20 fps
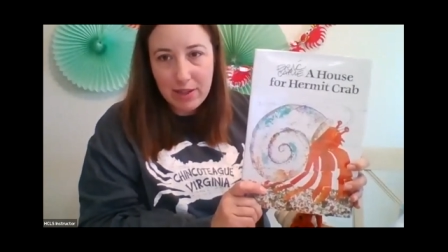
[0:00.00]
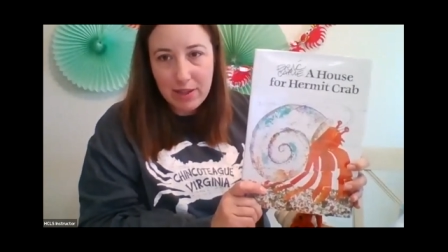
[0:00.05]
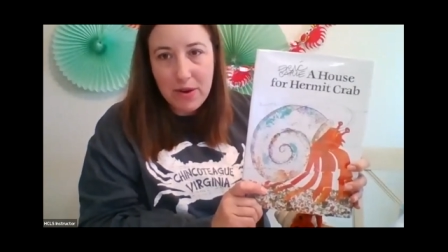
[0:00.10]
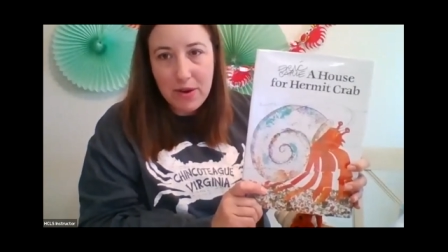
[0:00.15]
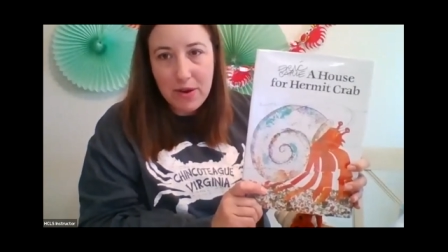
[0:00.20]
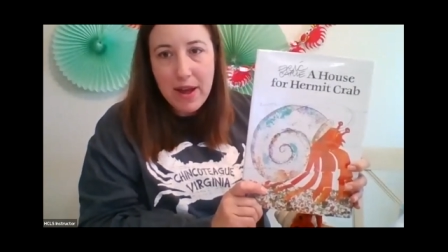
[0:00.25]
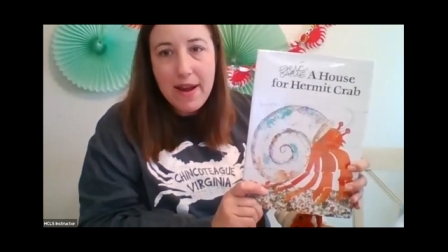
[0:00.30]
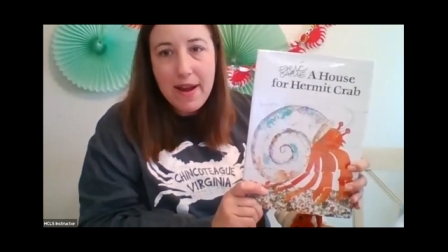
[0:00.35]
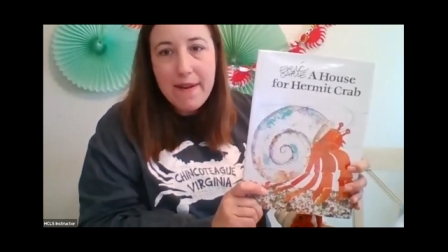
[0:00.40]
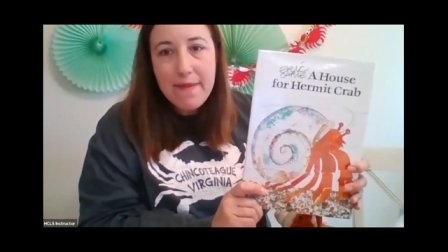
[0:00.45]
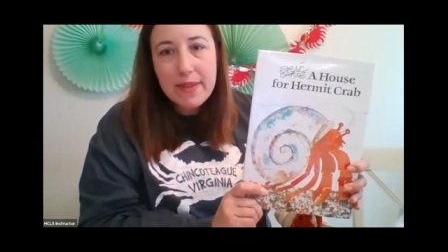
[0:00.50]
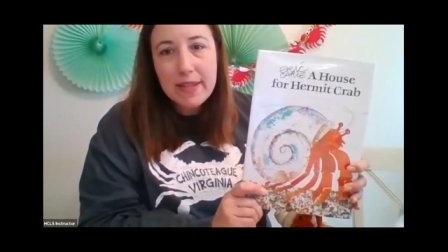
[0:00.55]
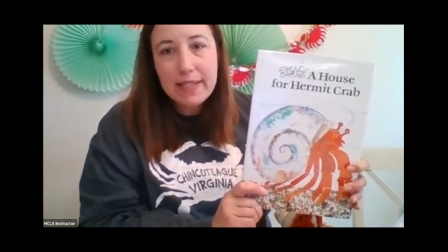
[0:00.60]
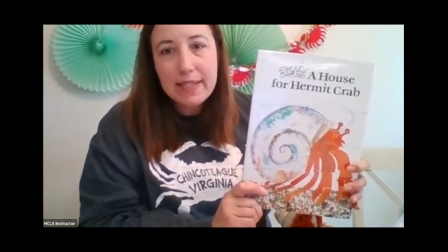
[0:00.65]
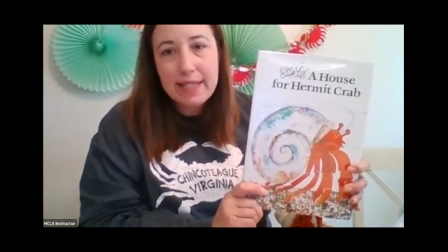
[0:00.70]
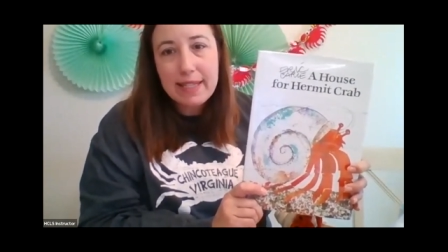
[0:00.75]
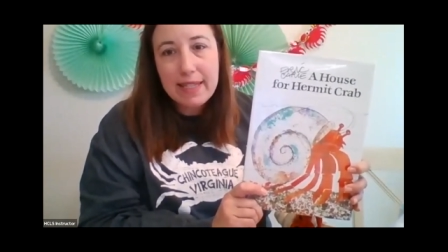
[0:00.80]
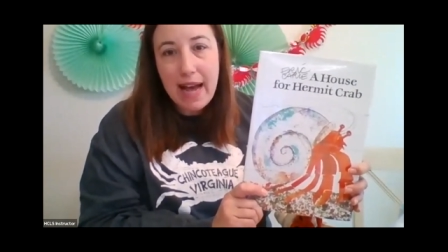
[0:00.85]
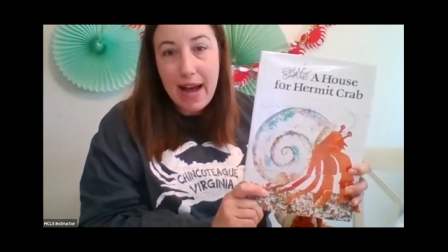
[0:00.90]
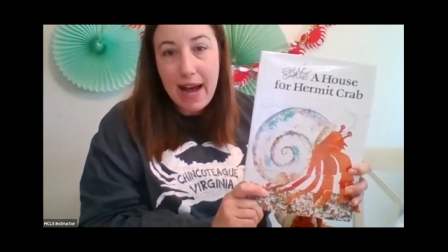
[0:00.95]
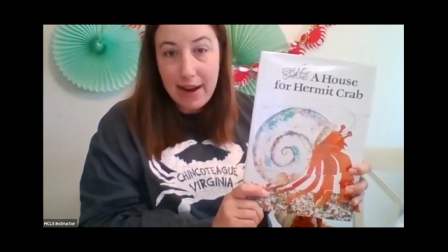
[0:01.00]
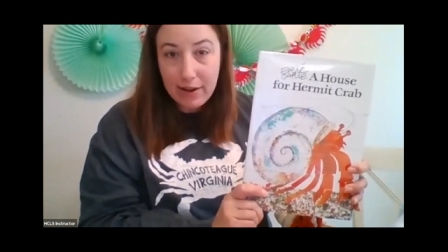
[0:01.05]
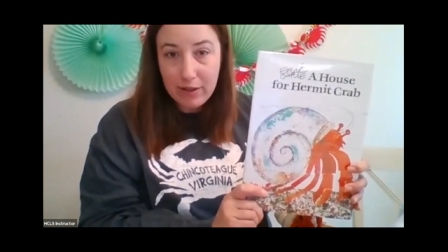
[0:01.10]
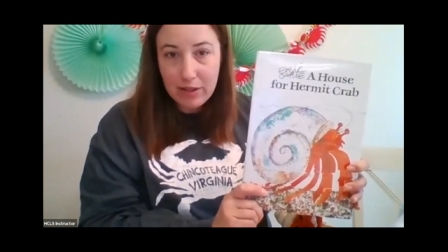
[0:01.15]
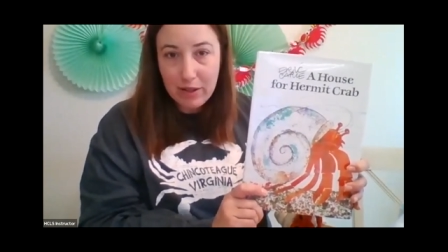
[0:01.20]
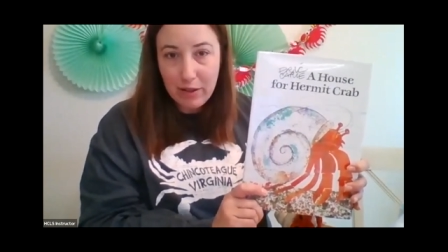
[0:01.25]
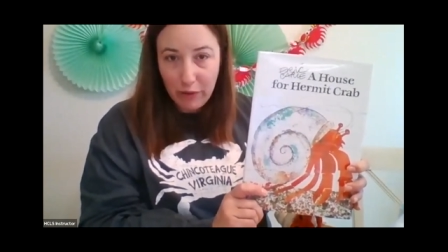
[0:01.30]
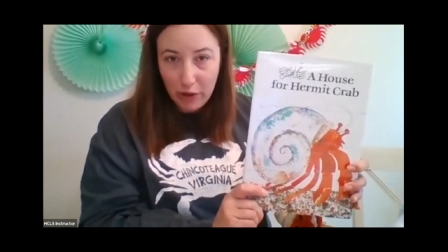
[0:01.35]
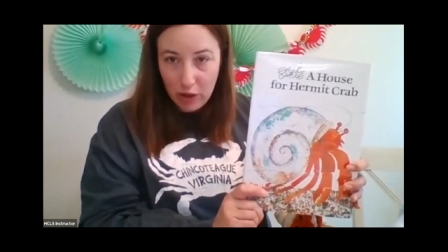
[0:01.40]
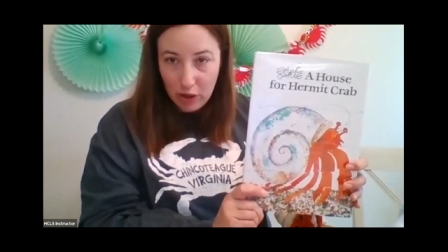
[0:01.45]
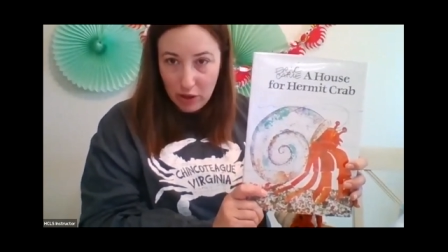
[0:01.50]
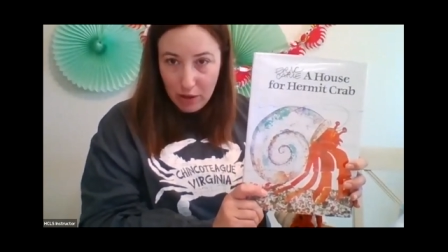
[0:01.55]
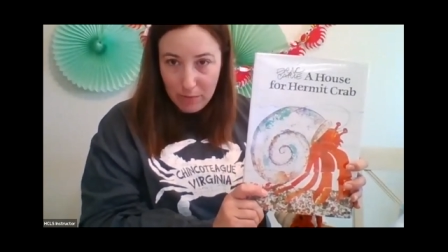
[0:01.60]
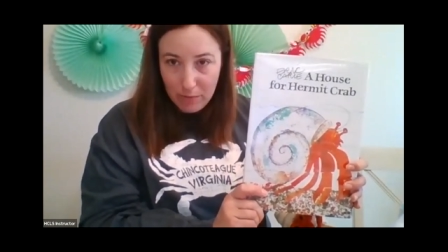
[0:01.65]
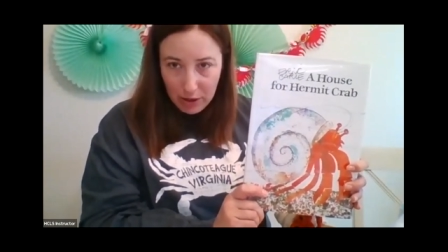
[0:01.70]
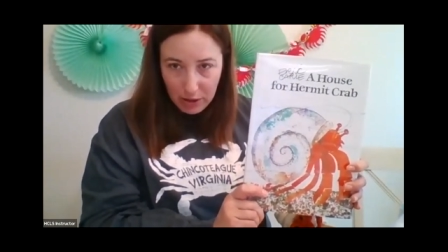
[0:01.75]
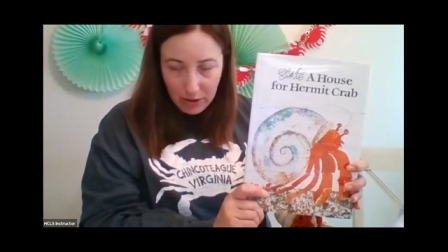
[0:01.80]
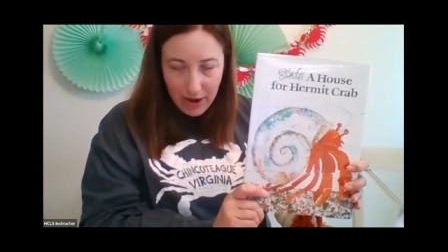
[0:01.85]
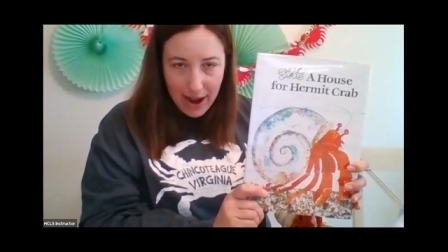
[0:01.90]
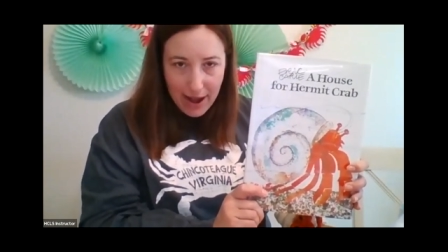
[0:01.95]
So this is a house for
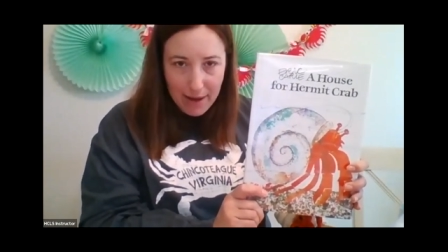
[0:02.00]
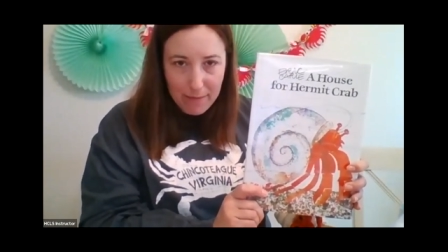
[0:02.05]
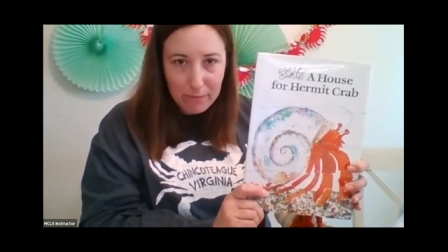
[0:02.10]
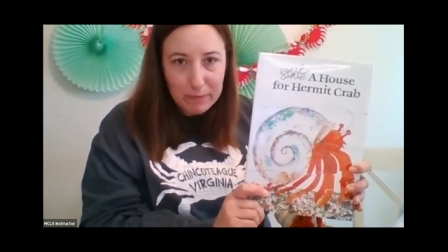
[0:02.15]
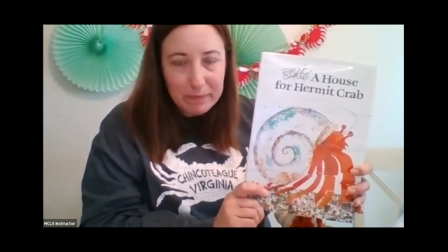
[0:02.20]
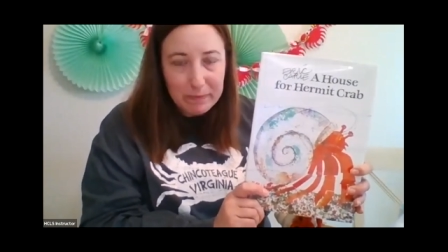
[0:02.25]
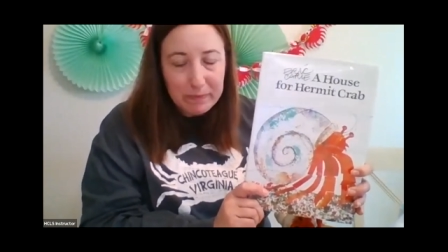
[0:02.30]
hermit crab.